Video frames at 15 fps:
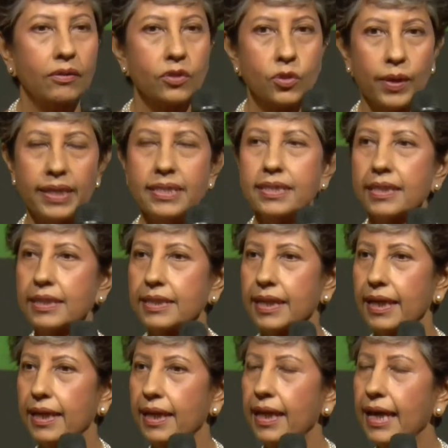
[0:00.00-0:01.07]
twice a
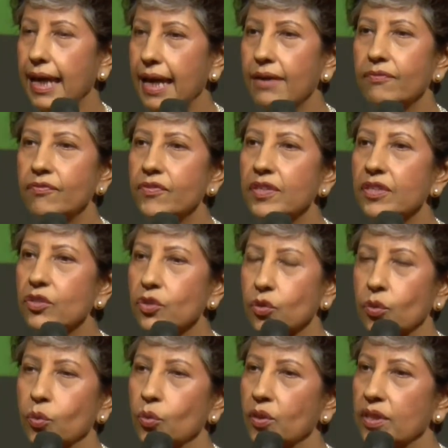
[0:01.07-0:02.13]
day, every
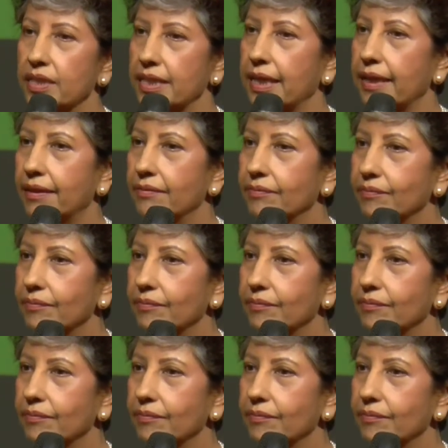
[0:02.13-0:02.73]
school day.